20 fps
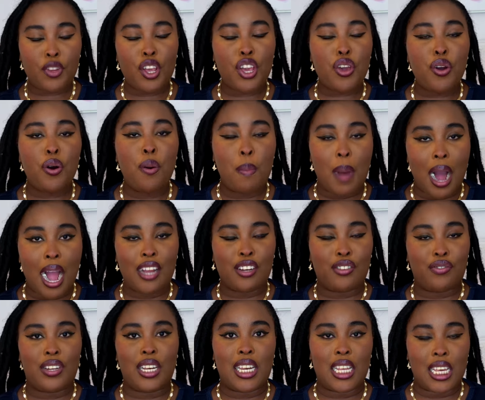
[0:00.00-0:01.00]
your
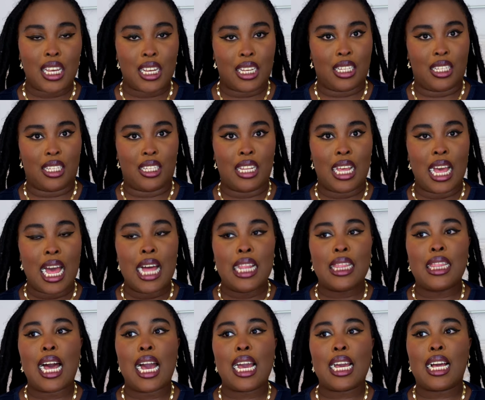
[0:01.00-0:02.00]
mind really is.
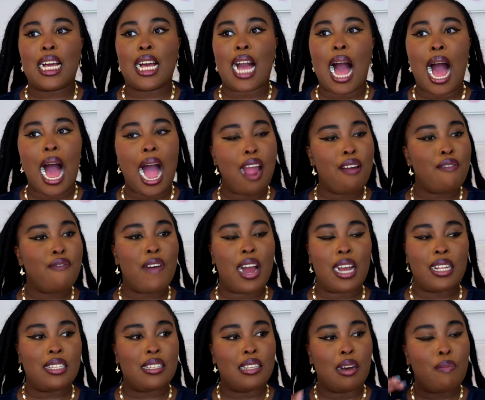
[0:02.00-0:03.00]
Like, I
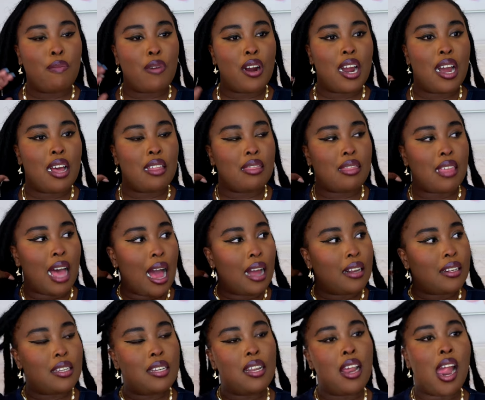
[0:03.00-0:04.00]
read somewhere
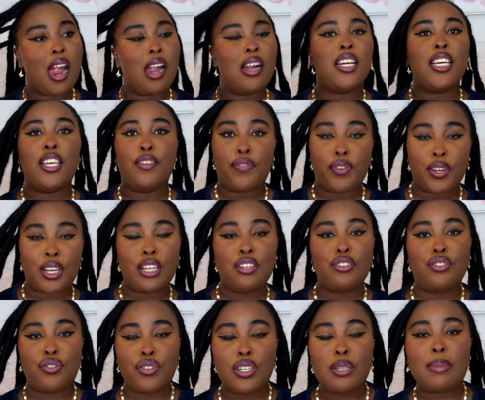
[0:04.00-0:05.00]
that if you
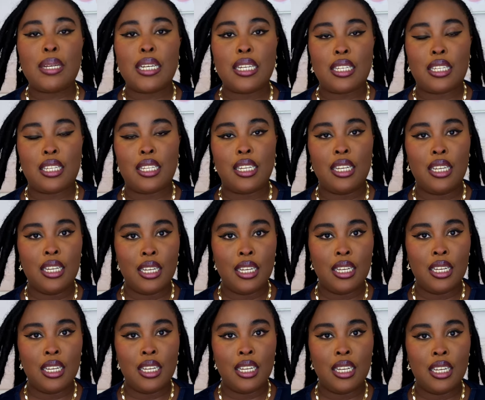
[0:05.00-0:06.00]
can dream it,
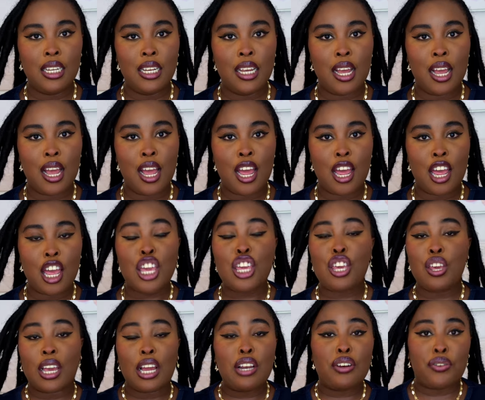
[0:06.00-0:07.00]

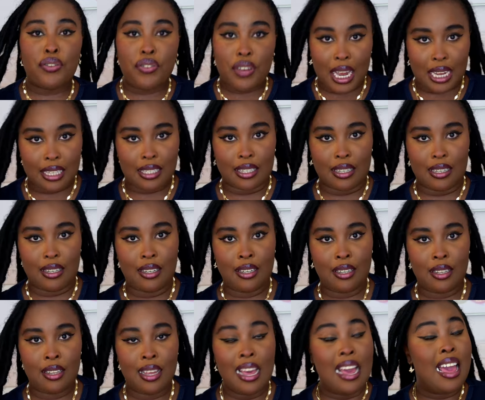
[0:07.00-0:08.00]
you can create it.
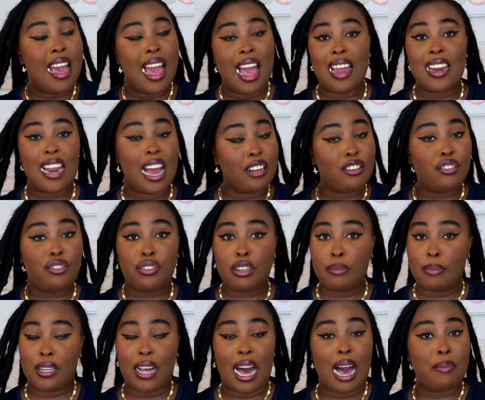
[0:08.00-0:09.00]
And I
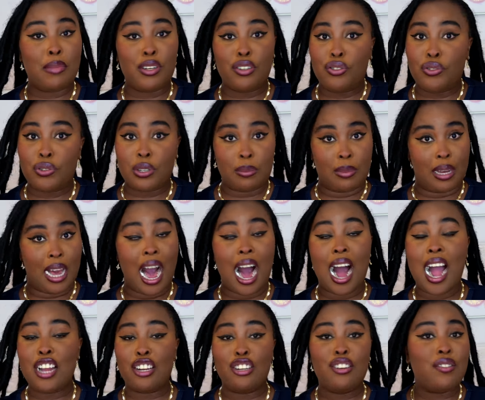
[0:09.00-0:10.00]
dream a lot. I'm a dreamer.
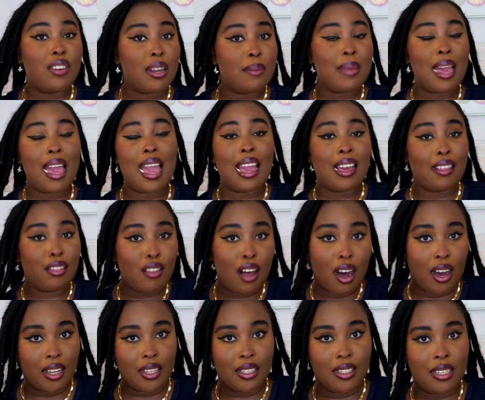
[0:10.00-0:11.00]
I dream a
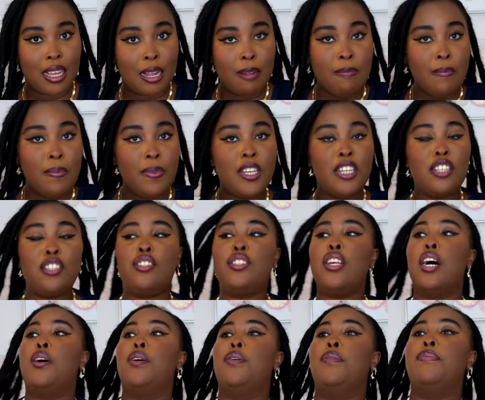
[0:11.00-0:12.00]
lot.
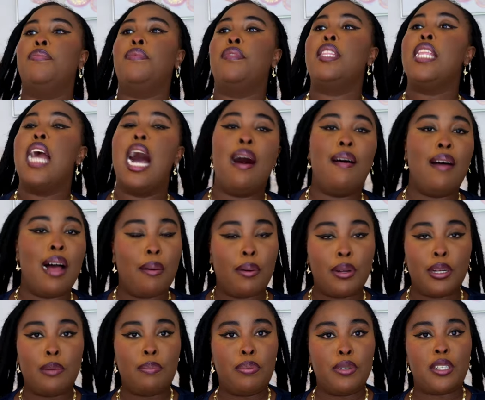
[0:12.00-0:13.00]
So now I
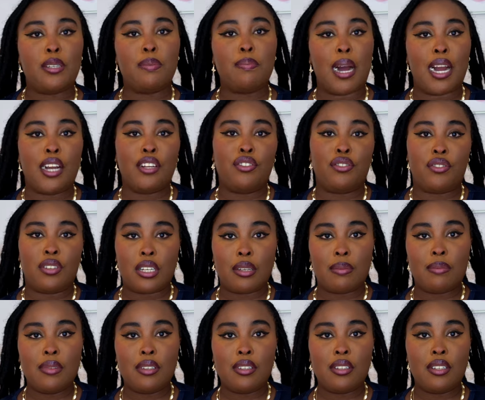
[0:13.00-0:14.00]
wanna put my
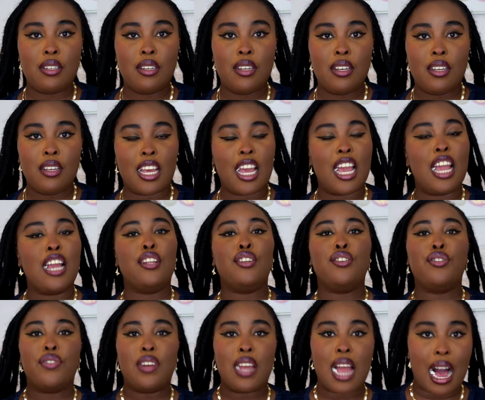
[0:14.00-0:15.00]
dreams
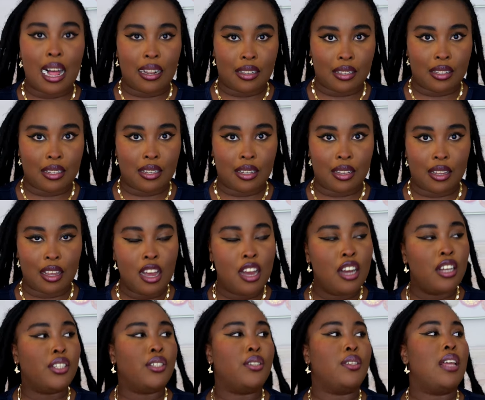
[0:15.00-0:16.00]
into reality.
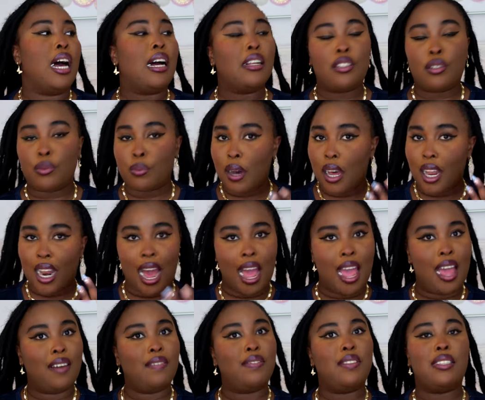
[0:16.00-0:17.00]
So that's what I
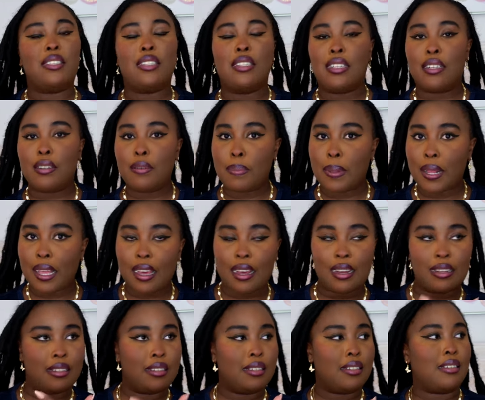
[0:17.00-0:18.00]
have, this little
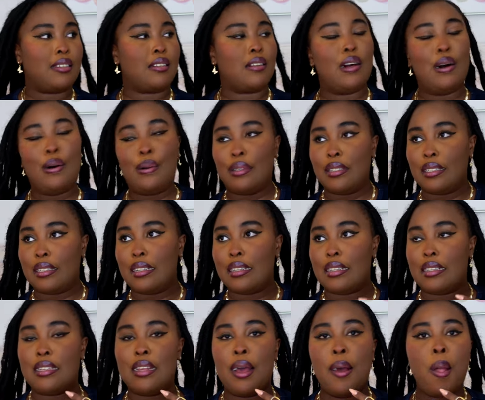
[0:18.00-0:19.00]
plans, this goals,
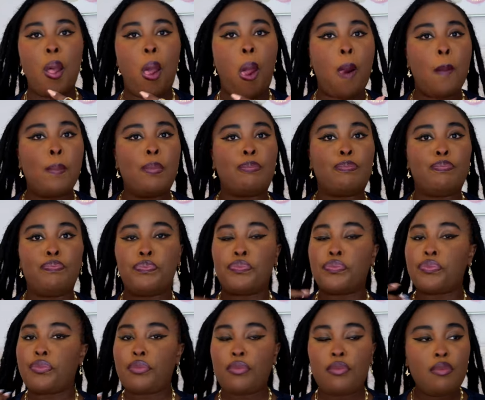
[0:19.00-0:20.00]
this
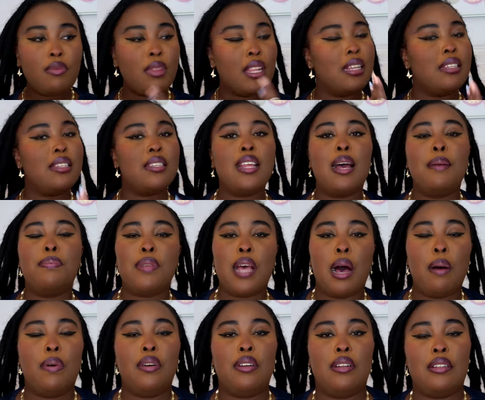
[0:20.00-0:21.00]
steps
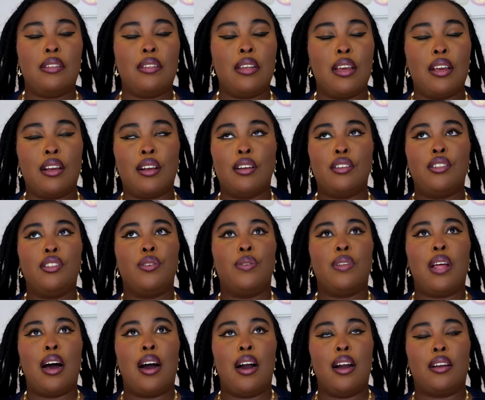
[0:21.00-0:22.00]
I want to take so
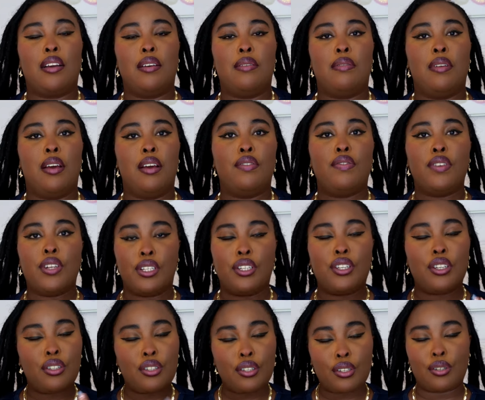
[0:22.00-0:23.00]
that I can
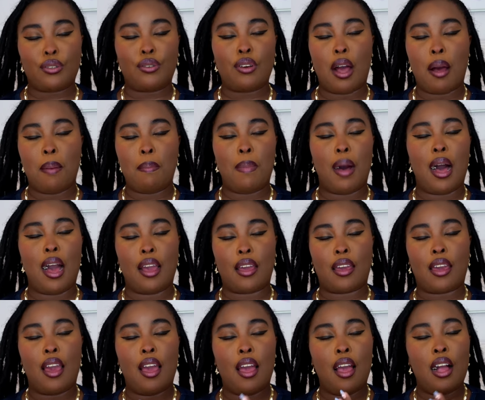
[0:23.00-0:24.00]
reach to
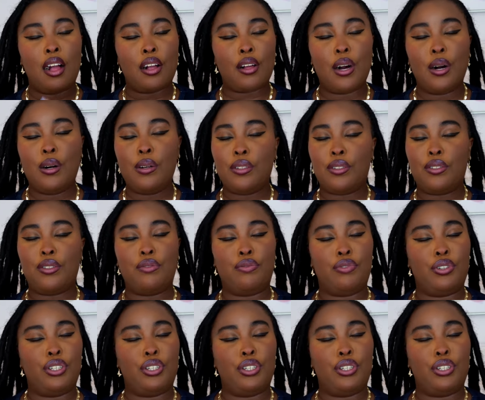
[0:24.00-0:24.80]
my goals,